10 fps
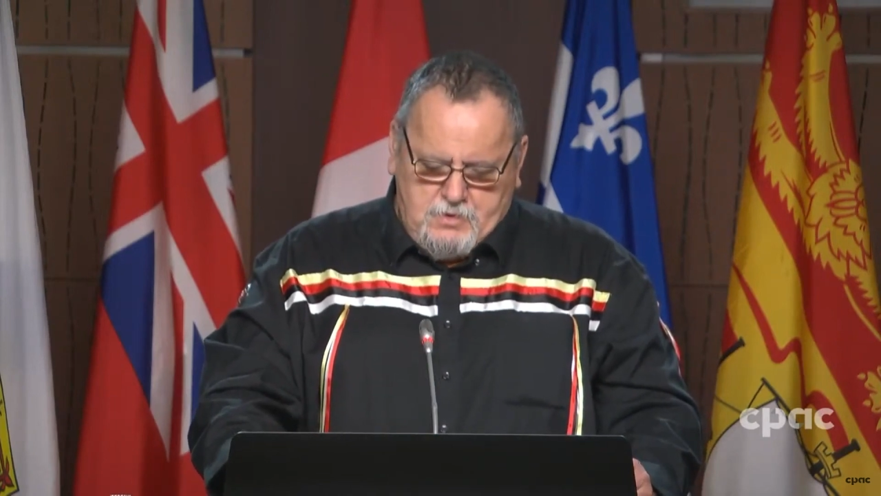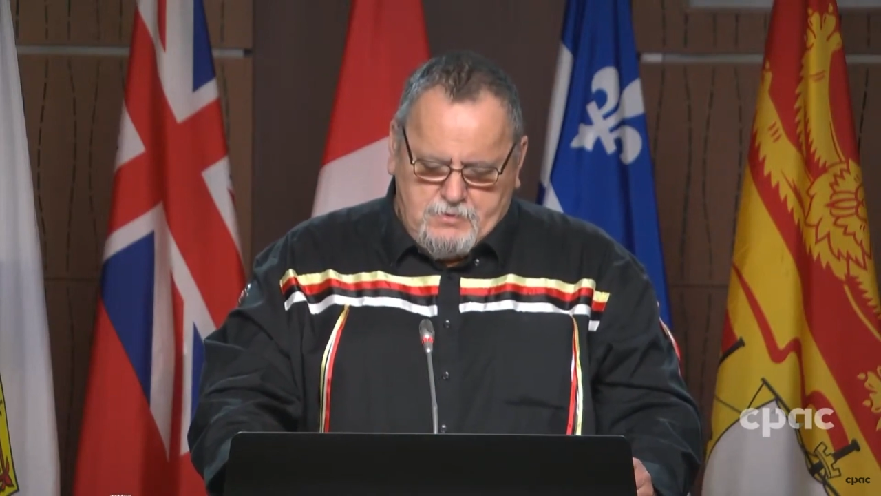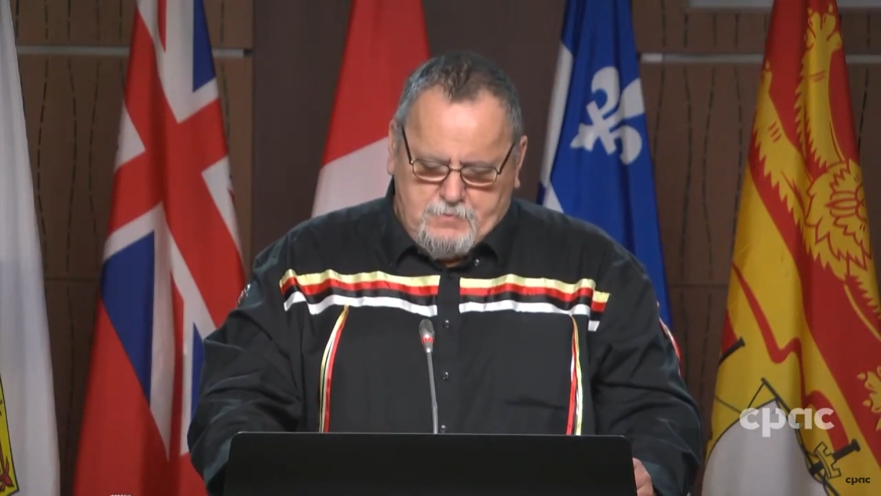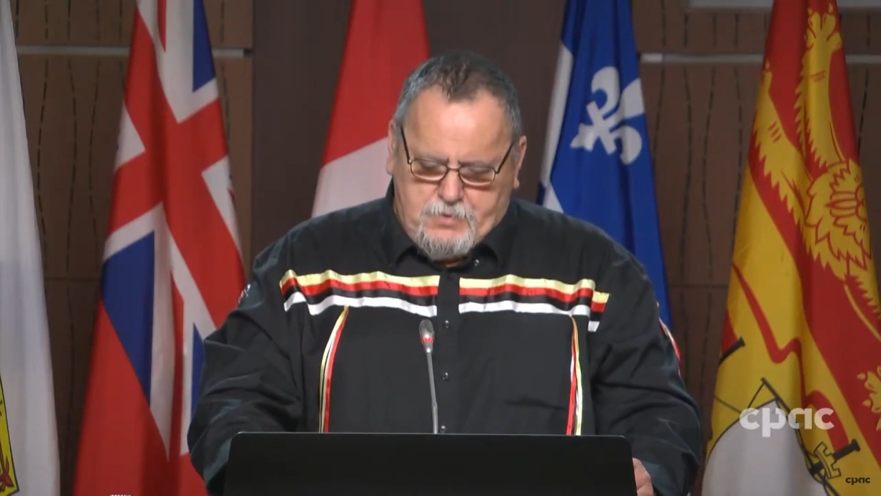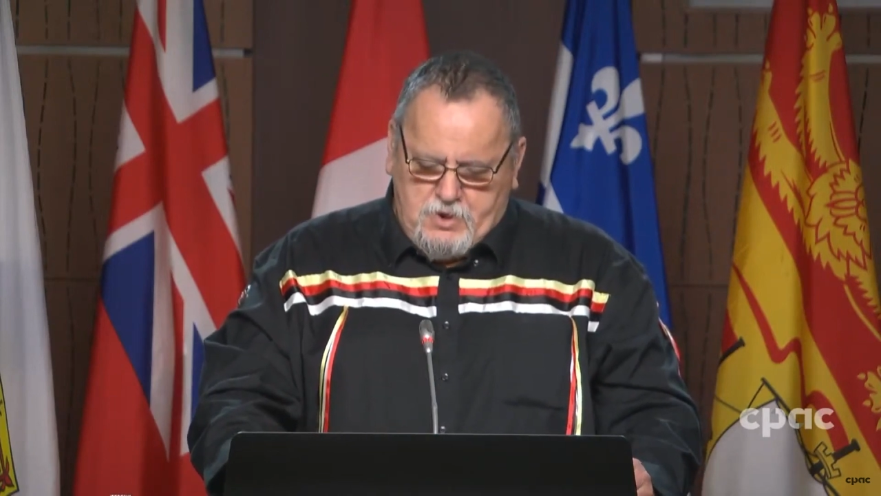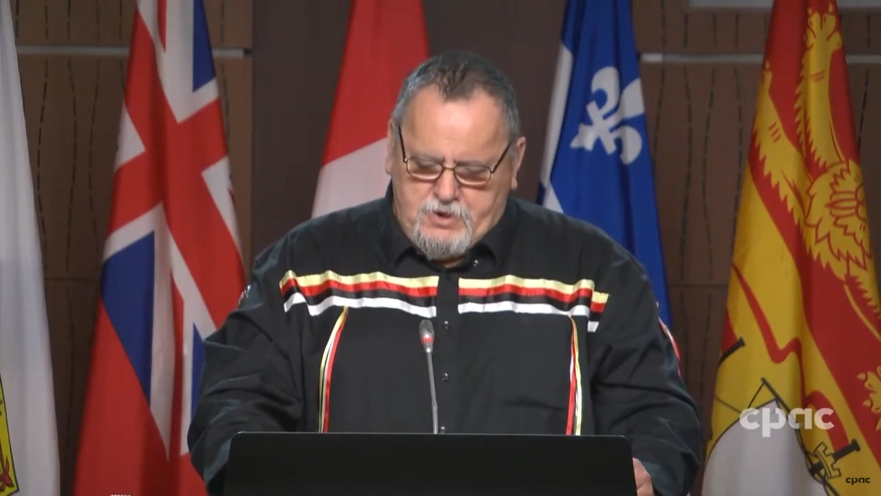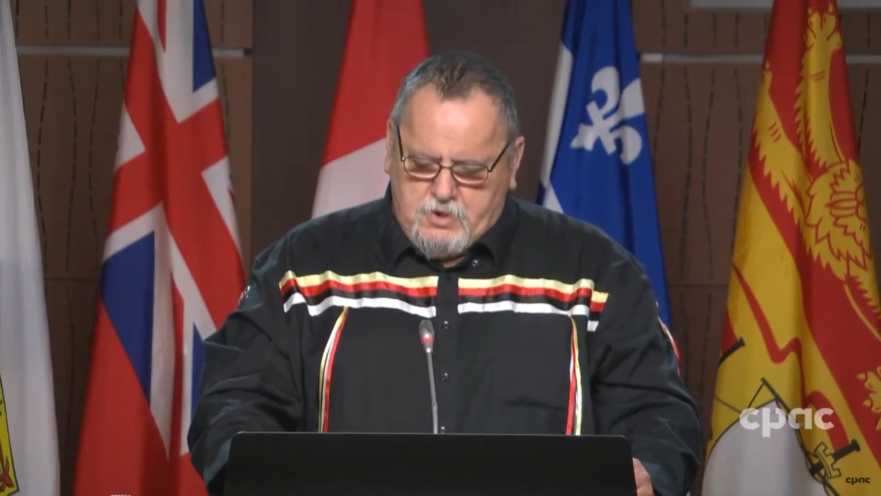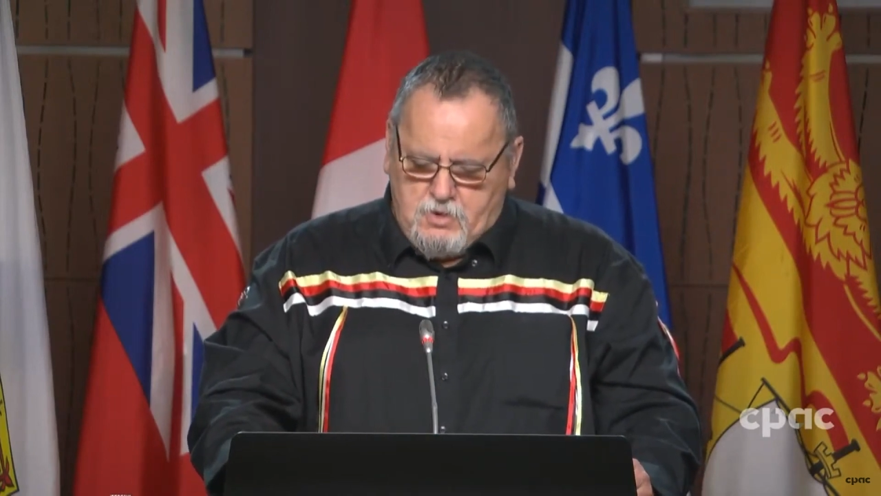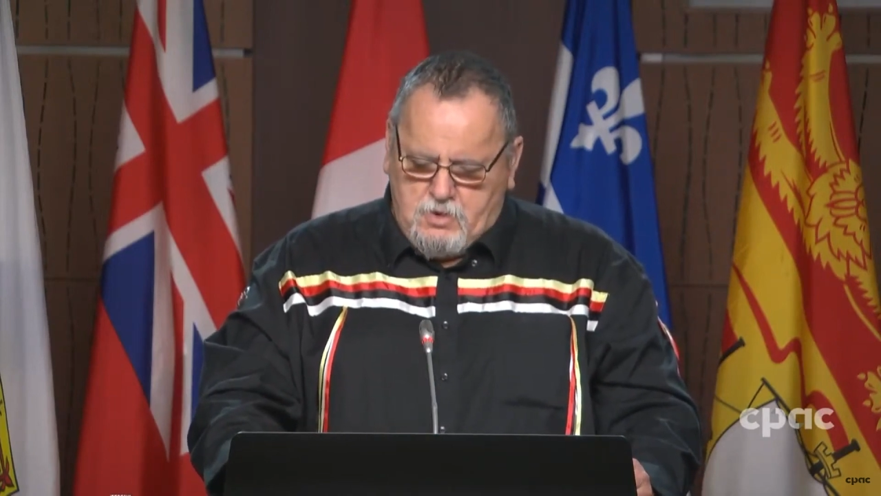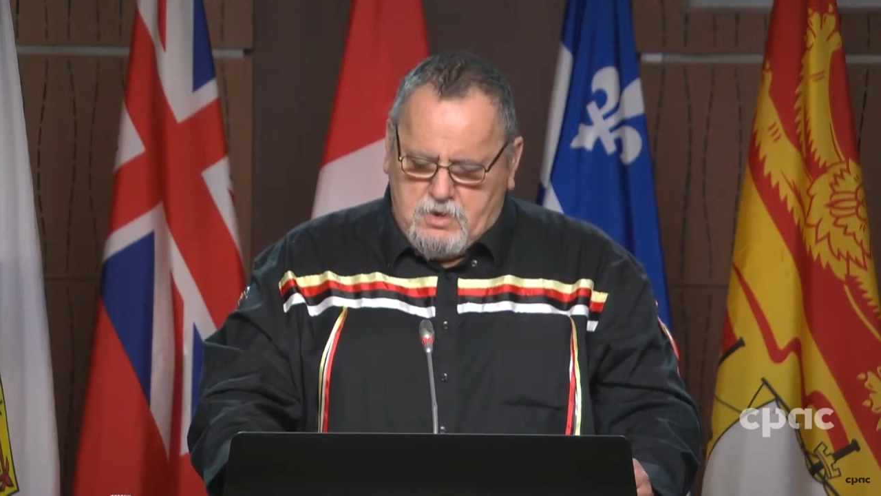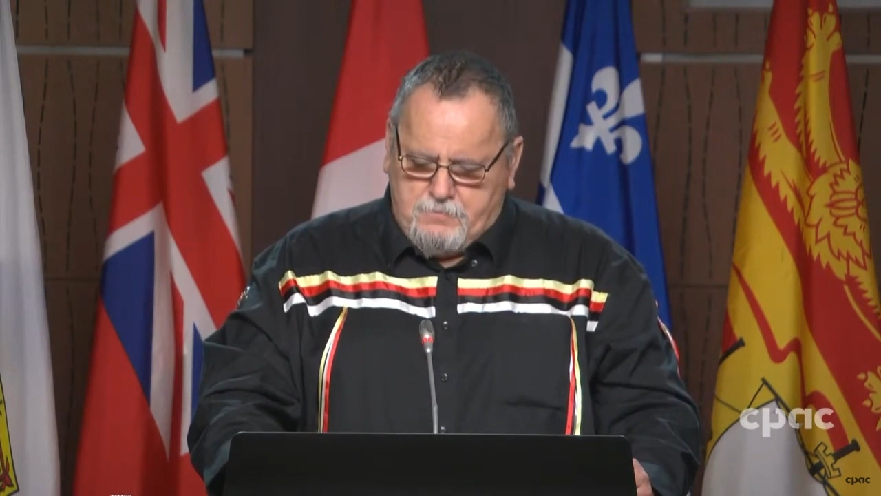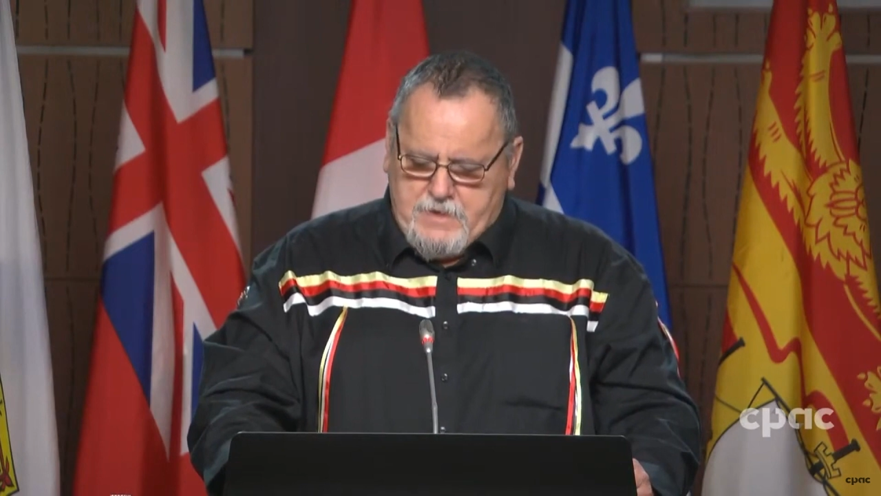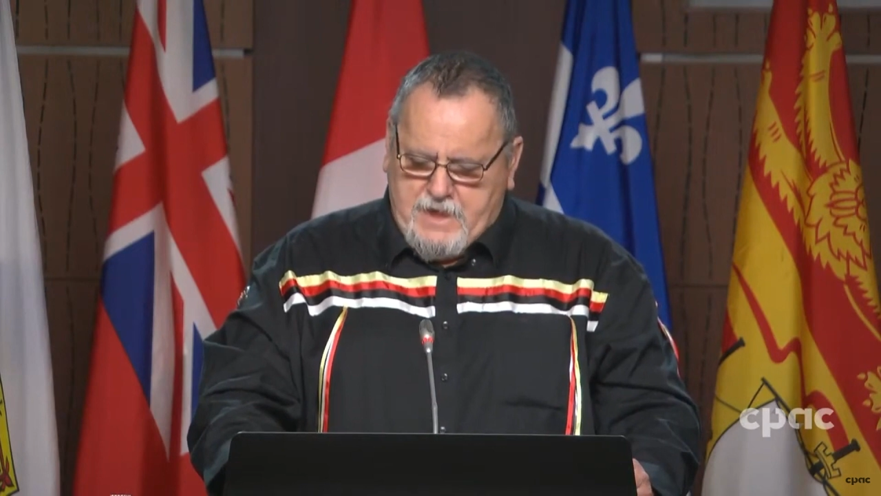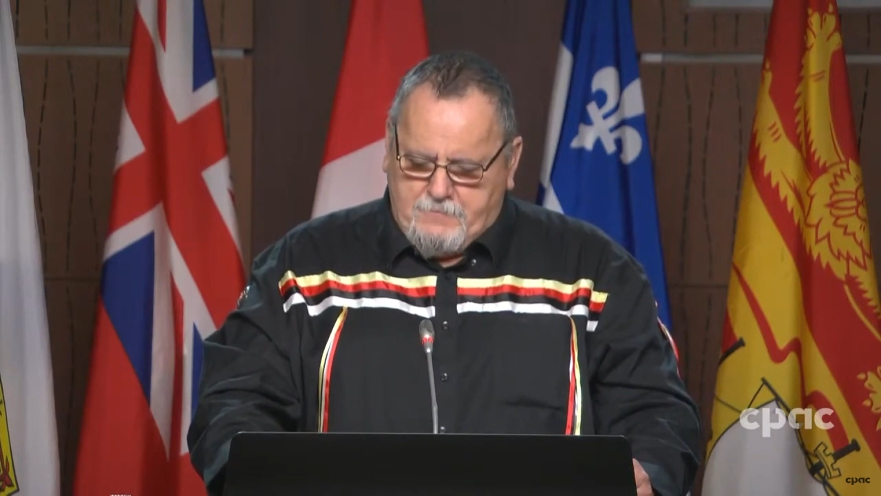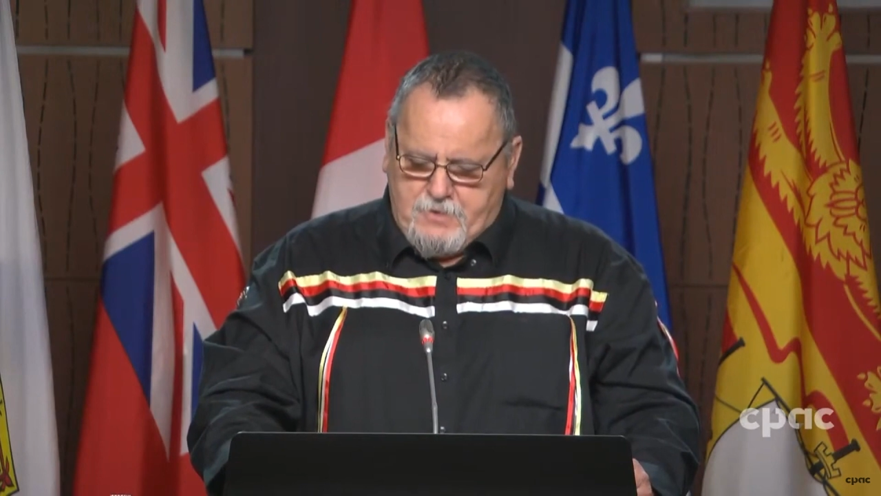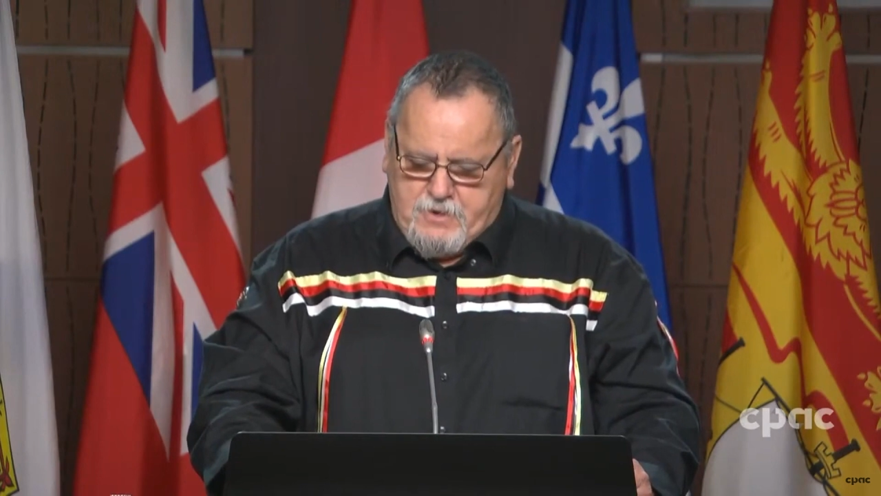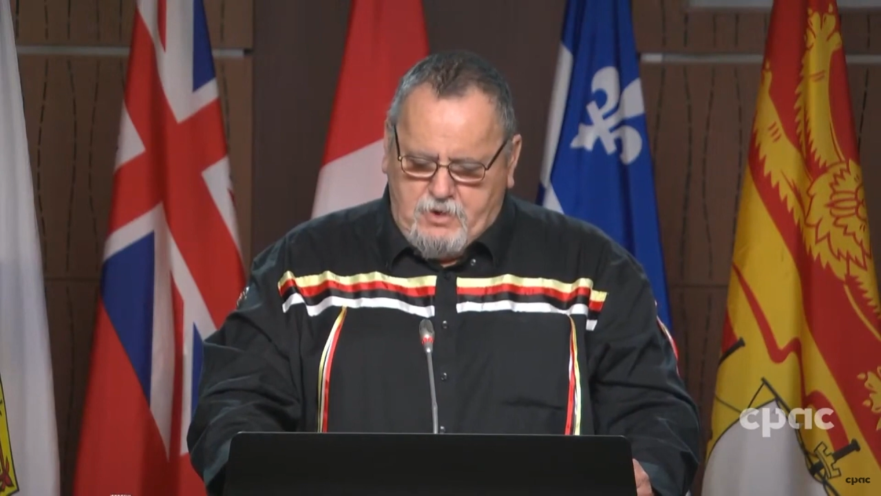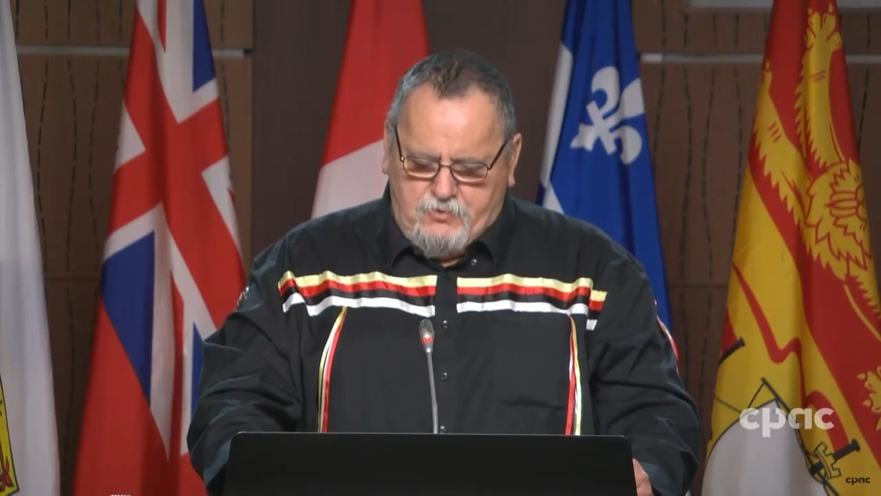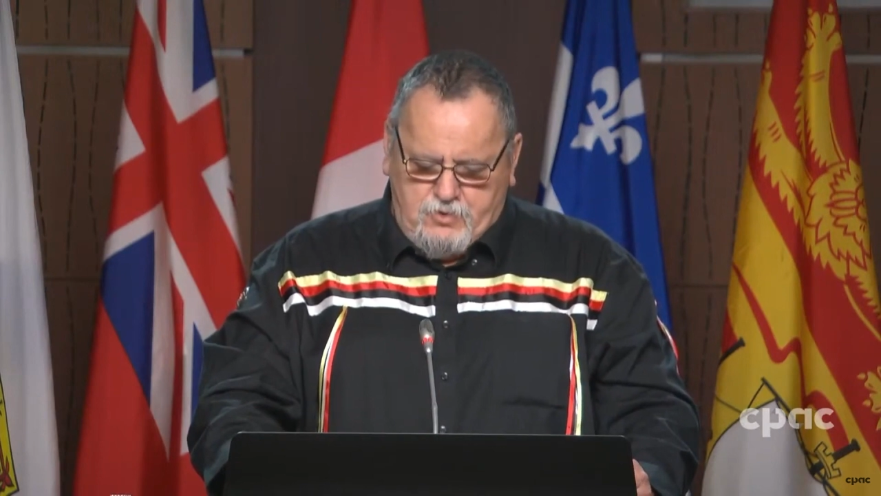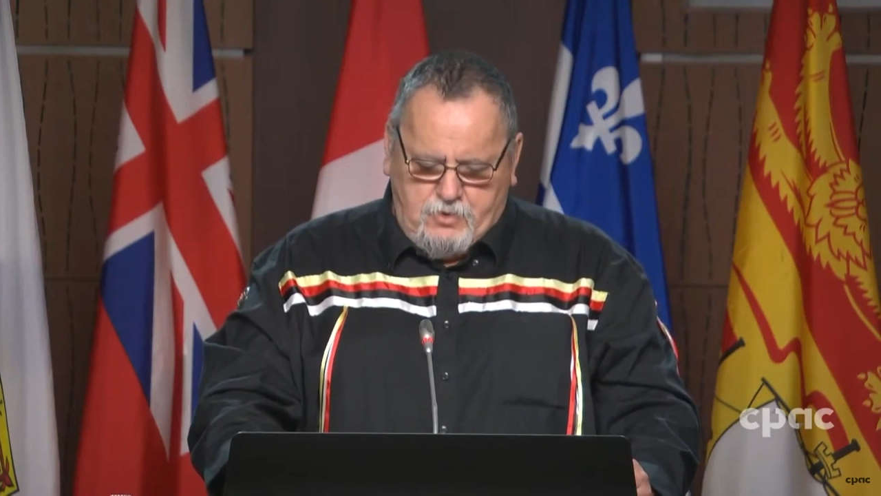the political
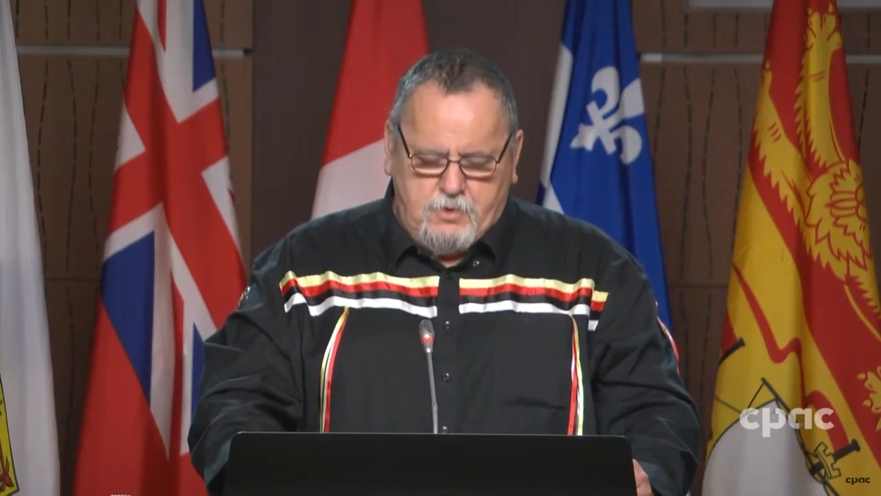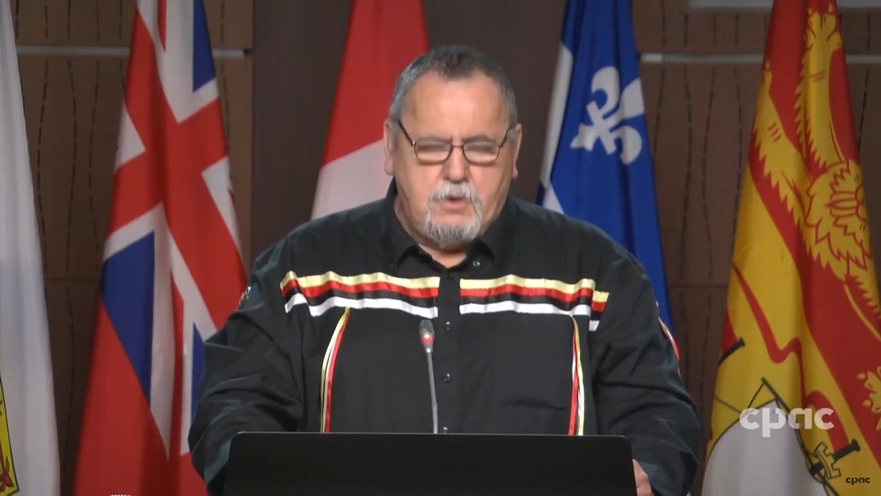application